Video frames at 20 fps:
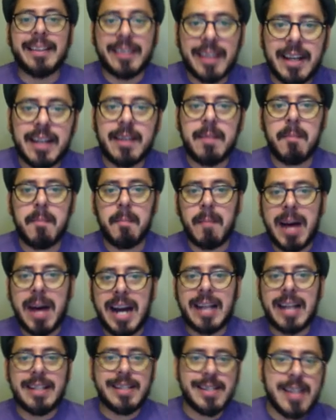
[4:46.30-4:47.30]
I did
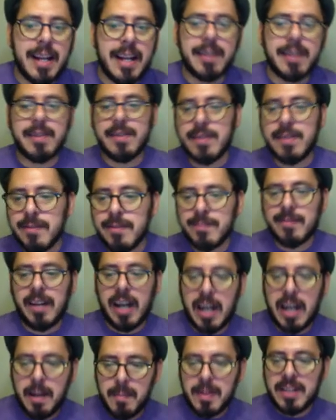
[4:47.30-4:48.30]
my
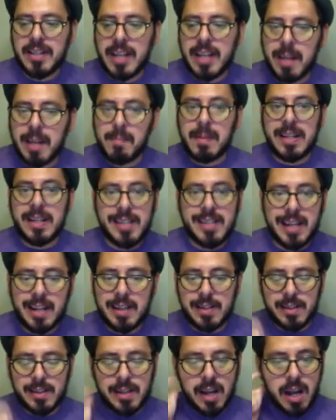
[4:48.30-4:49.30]
sentence. I imitated my
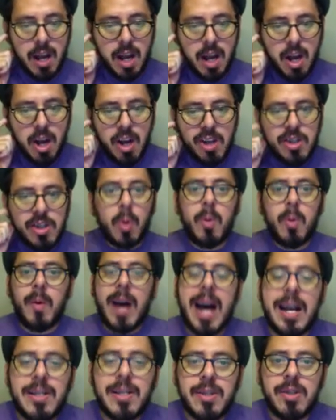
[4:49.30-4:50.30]
sentence.
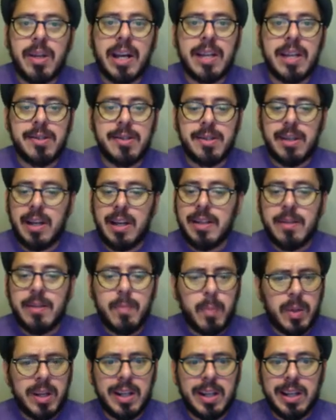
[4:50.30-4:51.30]
So as you can see,
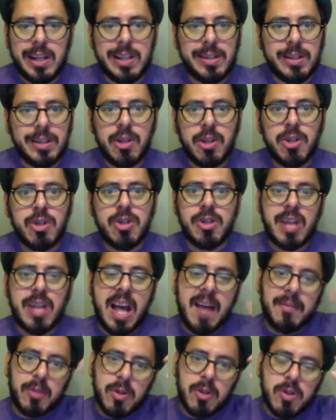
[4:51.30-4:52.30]
it's pretty easy. You
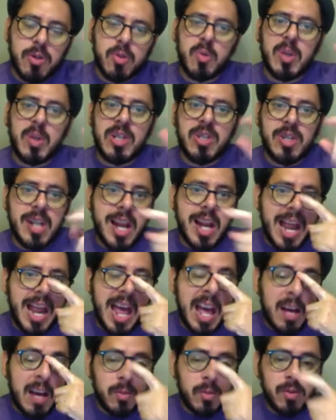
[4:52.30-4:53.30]
just have to switch the
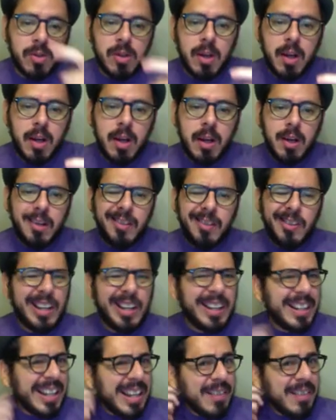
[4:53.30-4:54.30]
nouns.
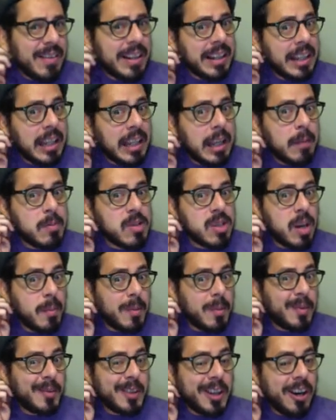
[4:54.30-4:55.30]
You can even keep
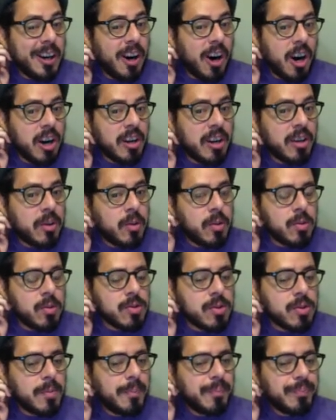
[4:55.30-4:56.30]
some of the
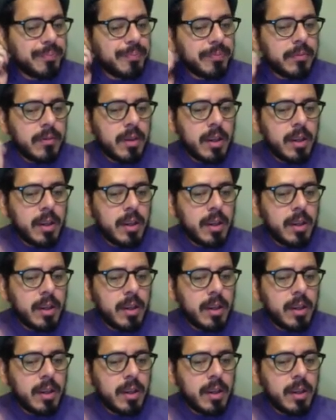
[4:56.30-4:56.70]
articles